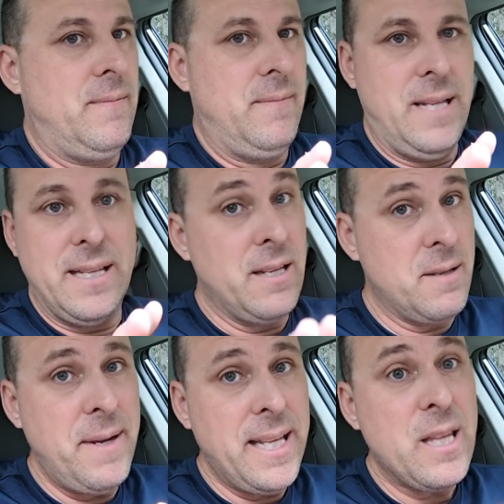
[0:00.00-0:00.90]
That
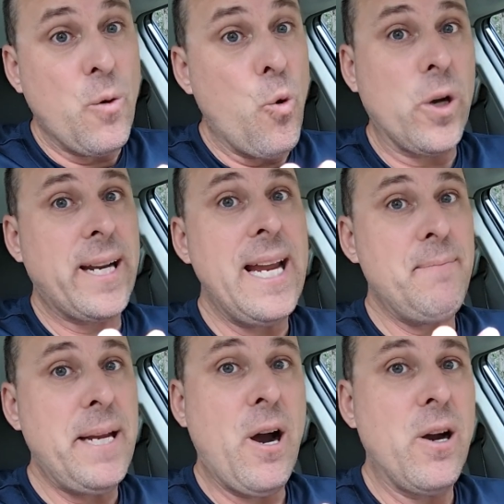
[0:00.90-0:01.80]
doesn't mean that the work can't
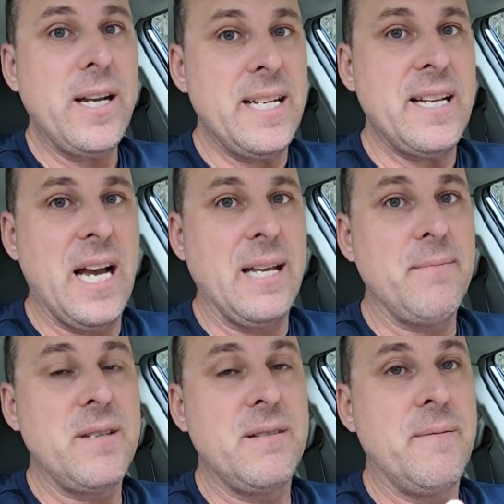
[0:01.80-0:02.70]
be hard at
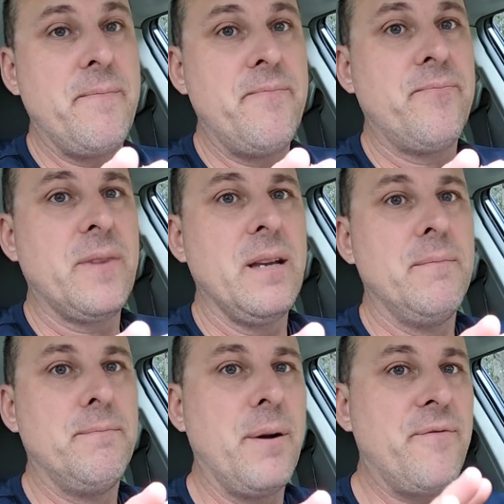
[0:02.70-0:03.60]
times,
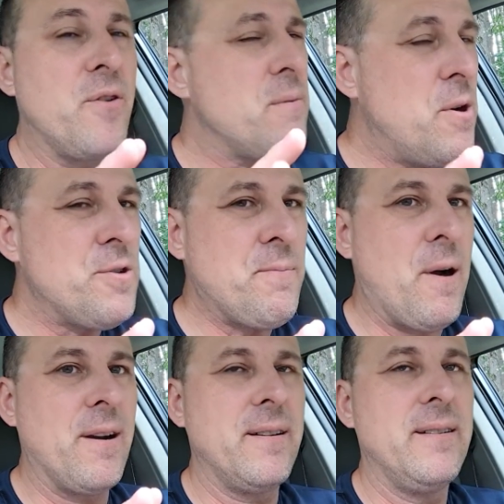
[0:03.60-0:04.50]
but for the most
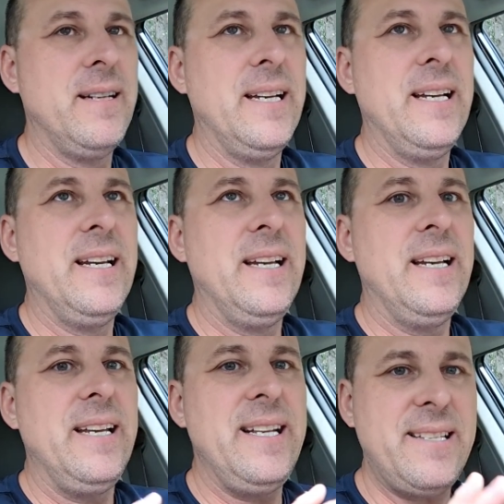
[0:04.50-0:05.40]
part,
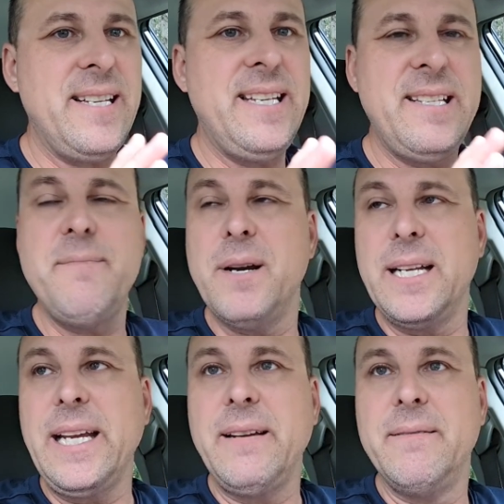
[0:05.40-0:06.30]
it's easy
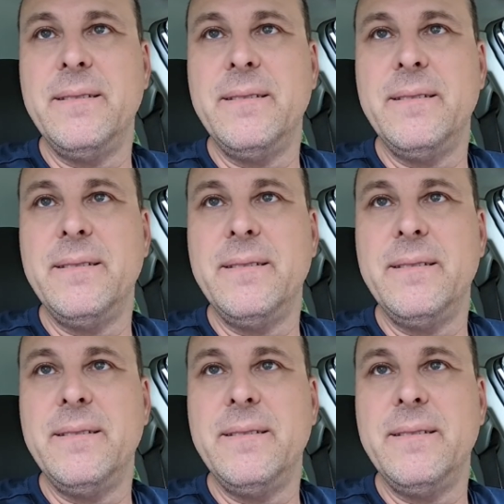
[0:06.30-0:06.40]
money.